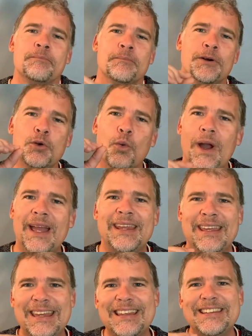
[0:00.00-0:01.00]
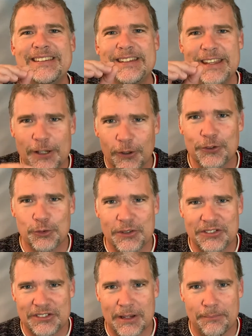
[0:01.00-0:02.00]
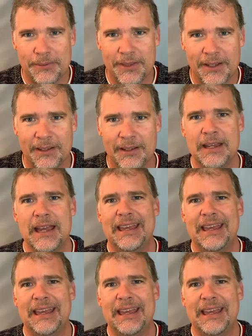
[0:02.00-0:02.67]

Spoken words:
But when he deals with something,